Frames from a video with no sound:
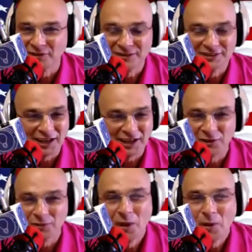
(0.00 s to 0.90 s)
a
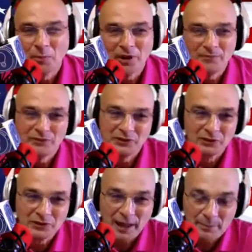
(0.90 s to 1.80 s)
designer, but you're
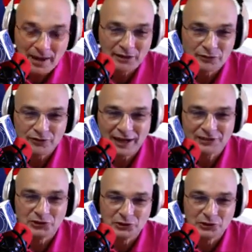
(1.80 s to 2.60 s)
that manufacturer.